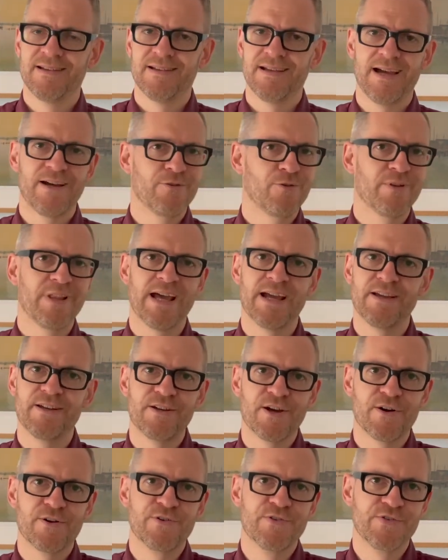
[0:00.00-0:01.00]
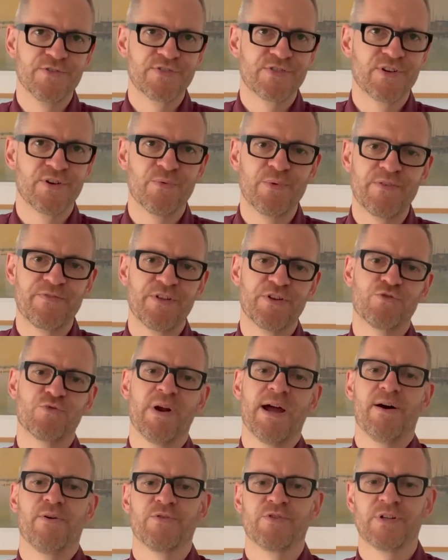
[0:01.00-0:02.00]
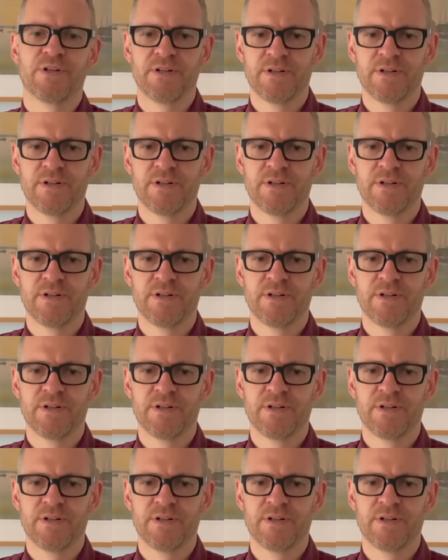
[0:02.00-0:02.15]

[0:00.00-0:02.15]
And all that goes with the drought.